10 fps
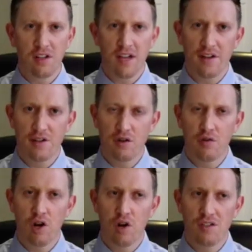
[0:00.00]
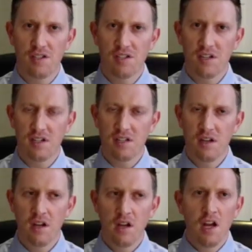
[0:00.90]
colitis or Crohn's disease,
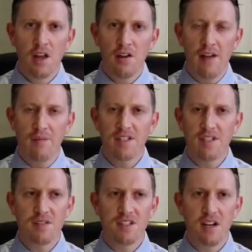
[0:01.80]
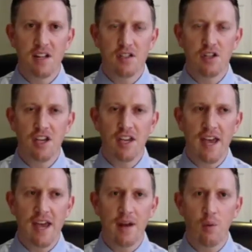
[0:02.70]
There have been some studies looking
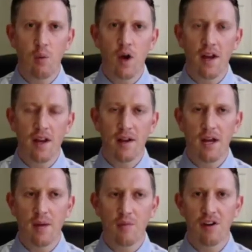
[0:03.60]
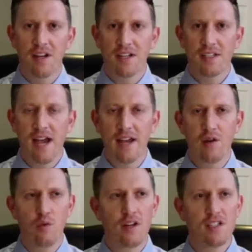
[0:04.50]
at what uh, predicts
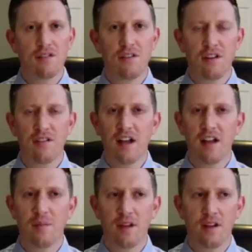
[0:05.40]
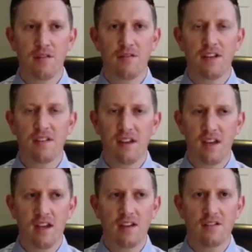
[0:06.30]
heightened risk for the development of V
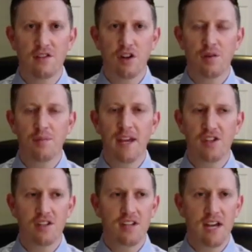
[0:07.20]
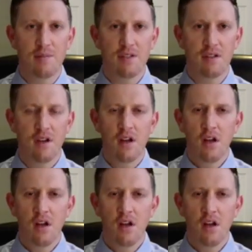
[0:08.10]
T E in certain patient types.